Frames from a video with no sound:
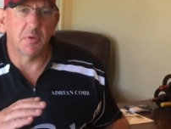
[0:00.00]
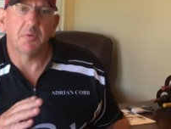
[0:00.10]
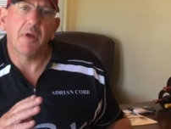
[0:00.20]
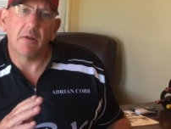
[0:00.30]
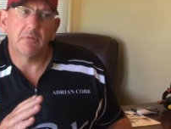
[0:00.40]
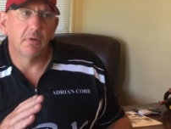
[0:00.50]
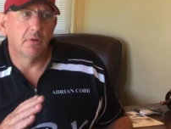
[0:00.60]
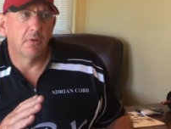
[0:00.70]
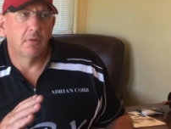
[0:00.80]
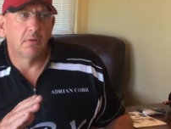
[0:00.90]
where the round
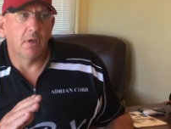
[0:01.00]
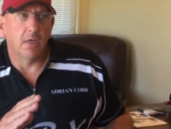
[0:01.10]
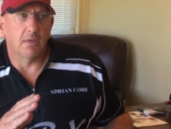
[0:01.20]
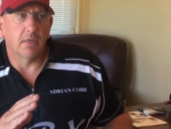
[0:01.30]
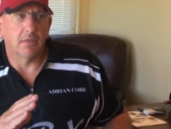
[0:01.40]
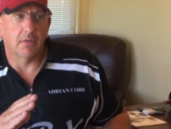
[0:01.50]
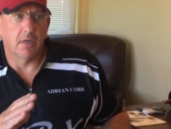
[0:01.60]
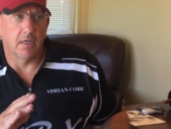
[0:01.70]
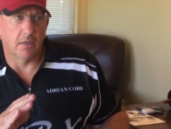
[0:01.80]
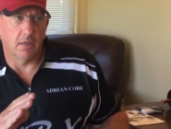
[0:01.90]

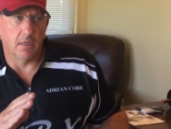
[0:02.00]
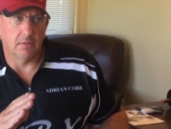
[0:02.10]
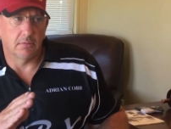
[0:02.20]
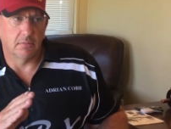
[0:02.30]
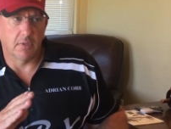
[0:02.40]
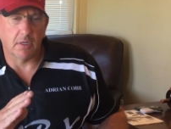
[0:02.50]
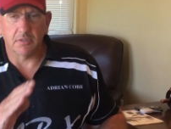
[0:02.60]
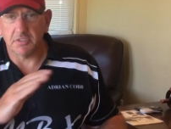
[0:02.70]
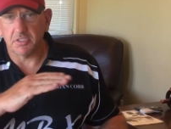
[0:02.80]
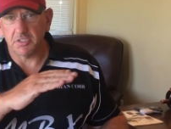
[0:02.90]
it
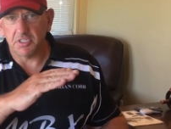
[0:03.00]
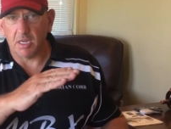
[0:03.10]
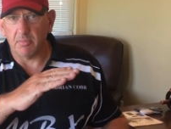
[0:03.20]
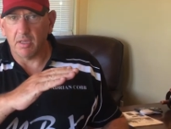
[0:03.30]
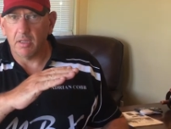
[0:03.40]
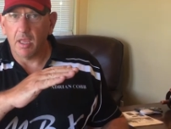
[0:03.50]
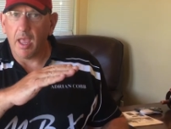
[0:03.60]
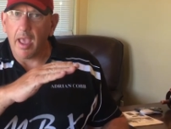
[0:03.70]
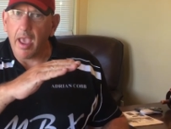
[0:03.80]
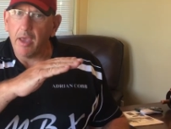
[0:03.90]
goes into the chamber
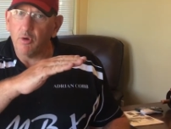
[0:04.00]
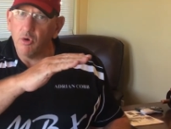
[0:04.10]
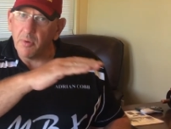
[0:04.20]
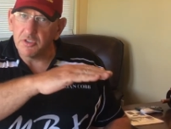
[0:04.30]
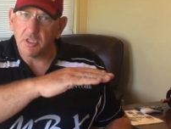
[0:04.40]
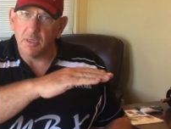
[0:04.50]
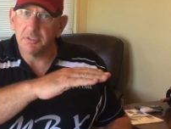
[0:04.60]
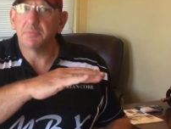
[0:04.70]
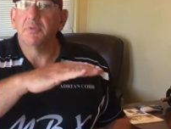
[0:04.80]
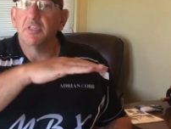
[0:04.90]
and almost
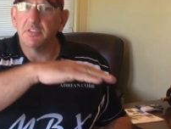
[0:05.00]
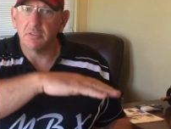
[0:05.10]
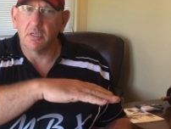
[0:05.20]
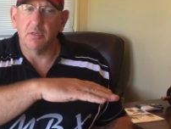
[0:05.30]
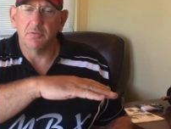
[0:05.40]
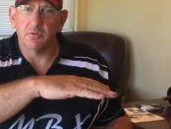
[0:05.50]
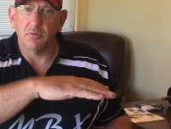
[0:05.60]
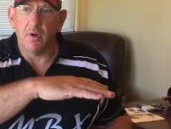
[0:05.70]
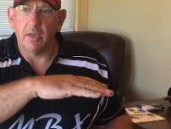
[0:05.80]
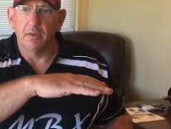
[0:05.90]
closes but doesn't close all the
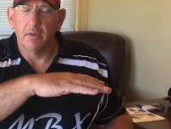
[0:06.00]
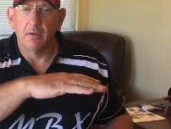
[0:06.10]
way.